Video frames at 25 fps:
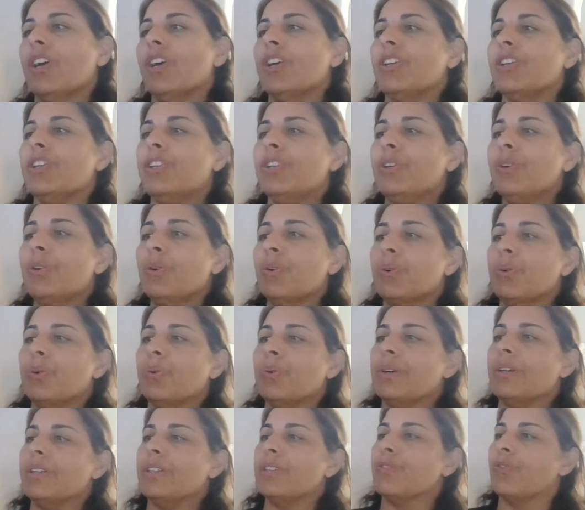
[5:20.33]
U
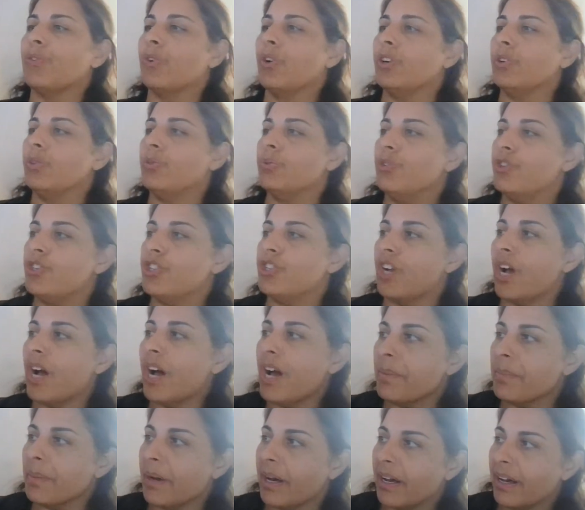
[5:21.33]
is for
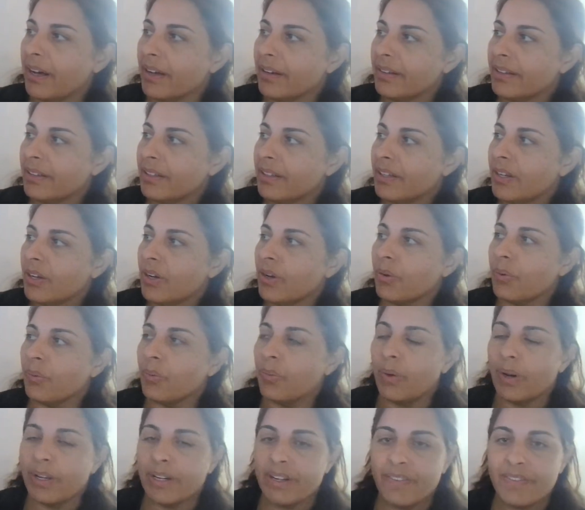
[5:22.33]
Ujamaa,
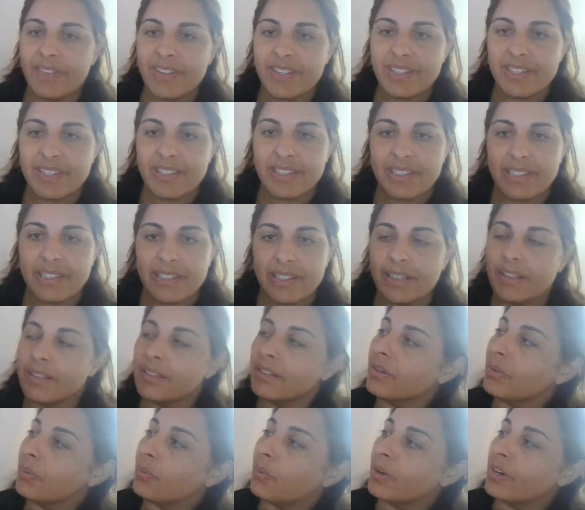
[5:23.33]
one of
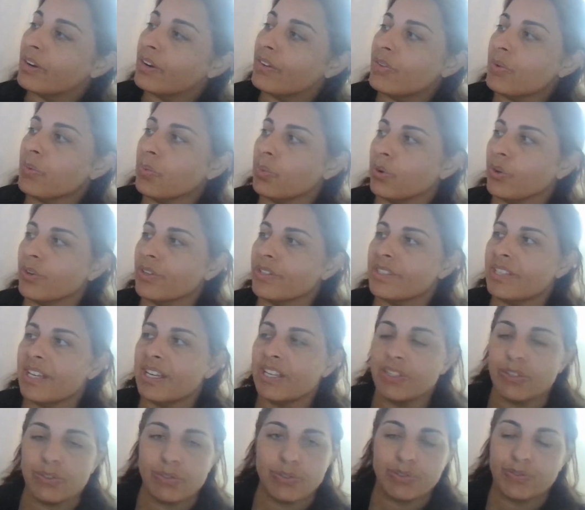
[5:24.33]
the words they
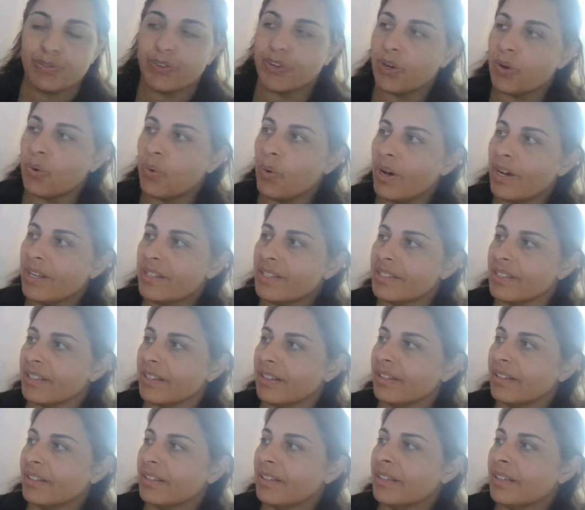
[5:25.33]
use for Kwanzaa.
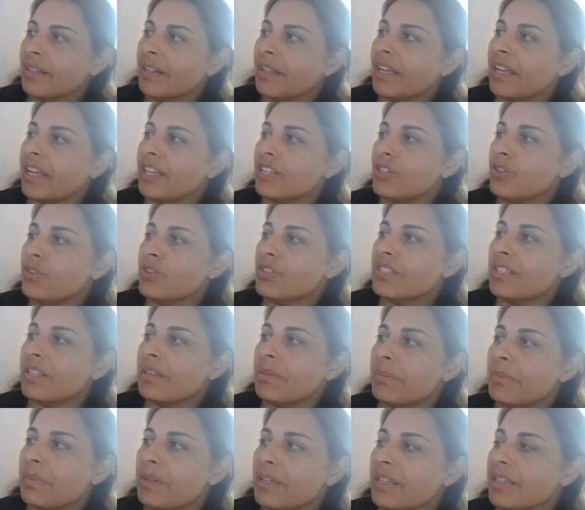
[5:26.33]
It usually
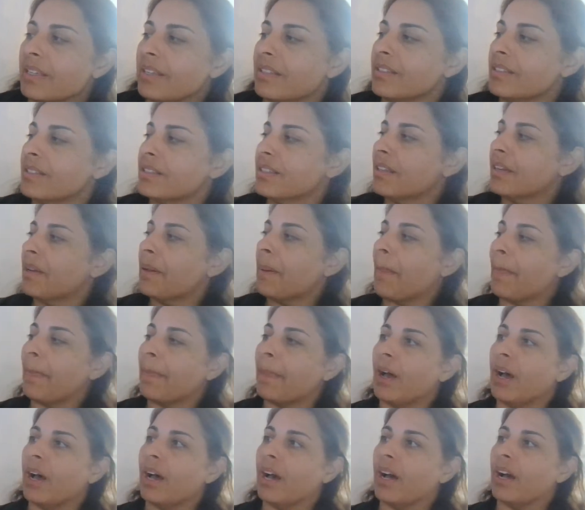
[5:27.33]
means
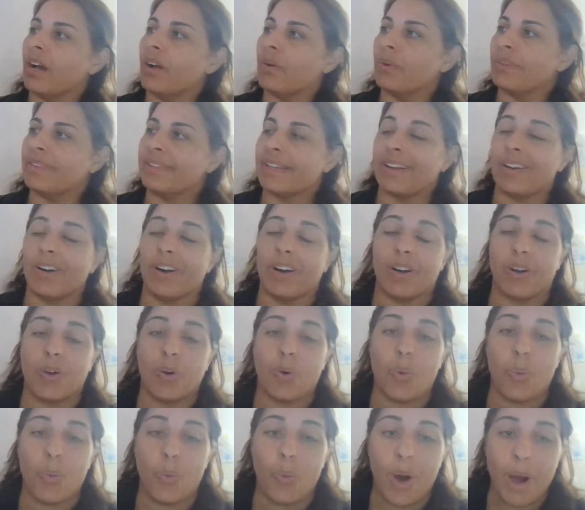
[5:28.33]
what they call
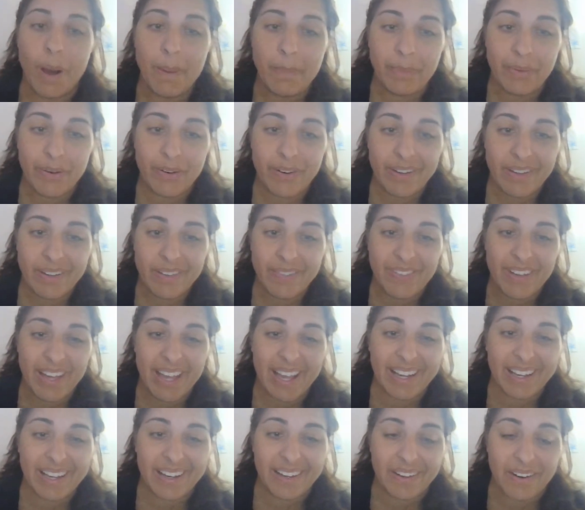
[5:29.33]
cooperative
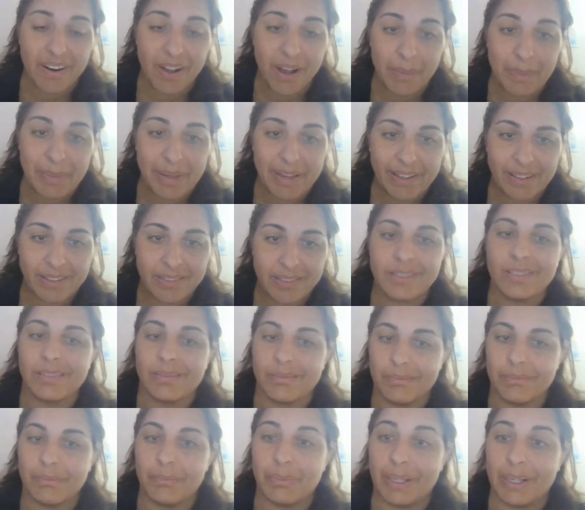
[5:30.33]
economics,
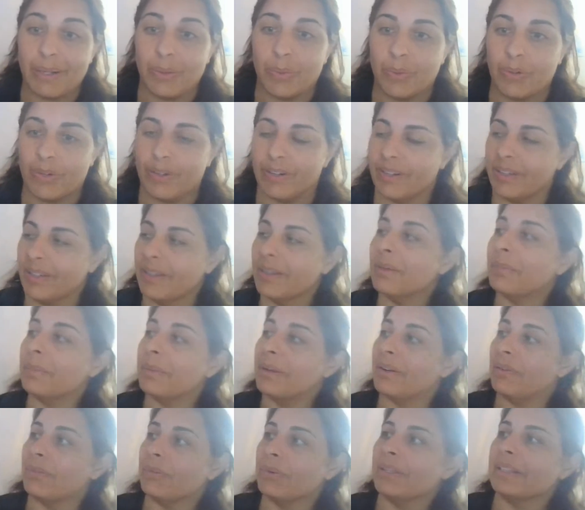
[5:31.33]
big word, but
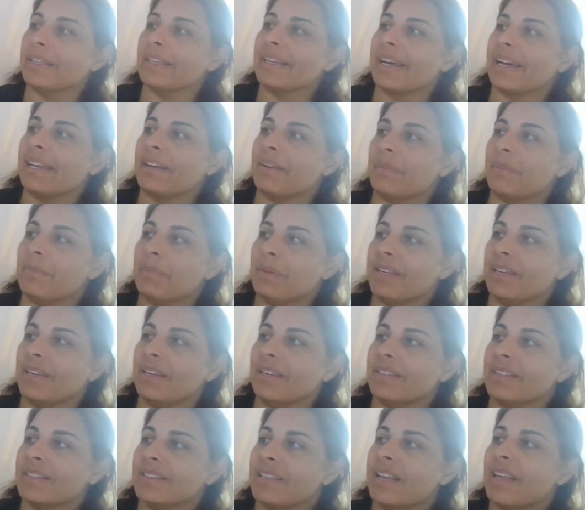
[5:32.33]
it really kind of
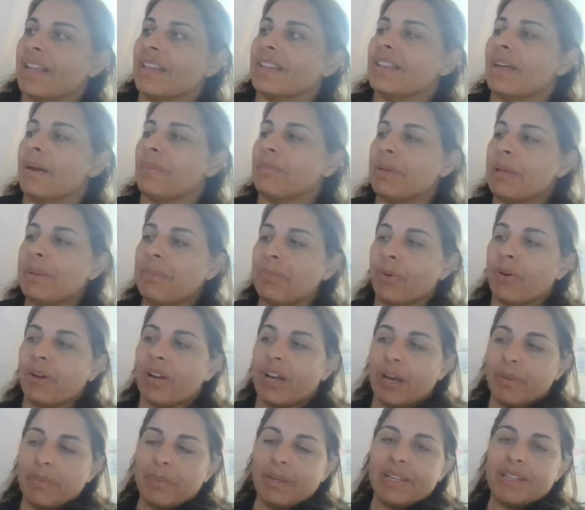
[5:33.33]
means that people
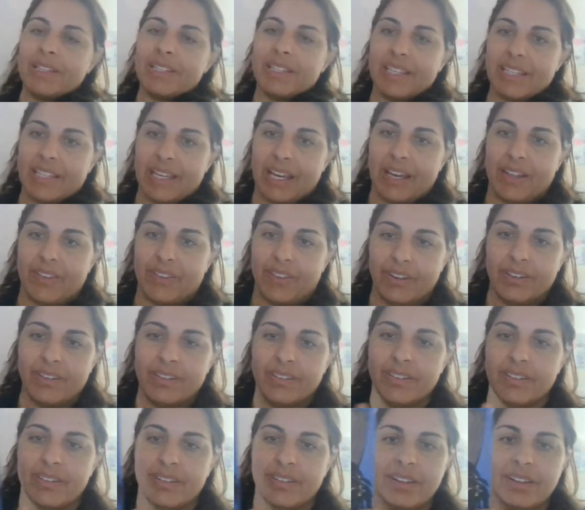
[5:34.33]
coming together
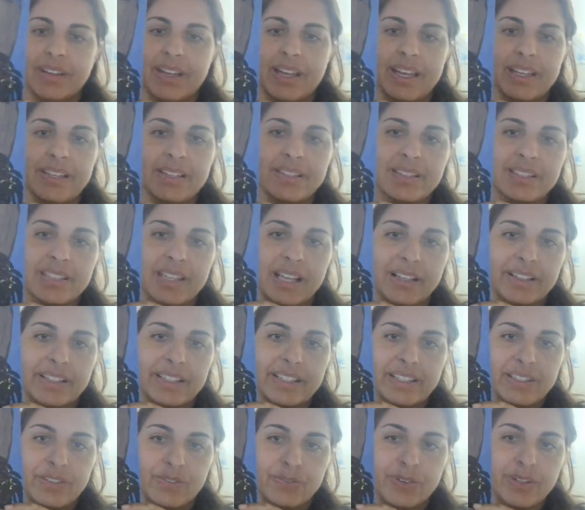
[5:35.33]
and selling
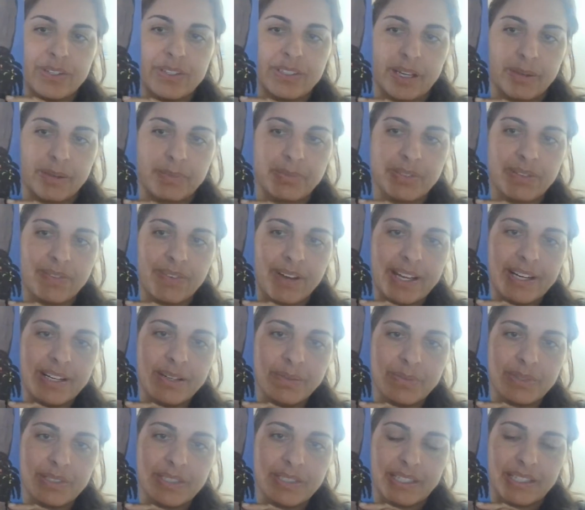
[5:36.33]
different types of
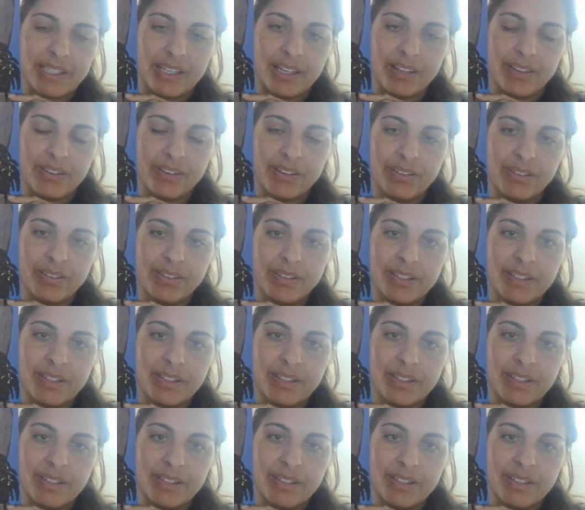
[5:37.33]
items together.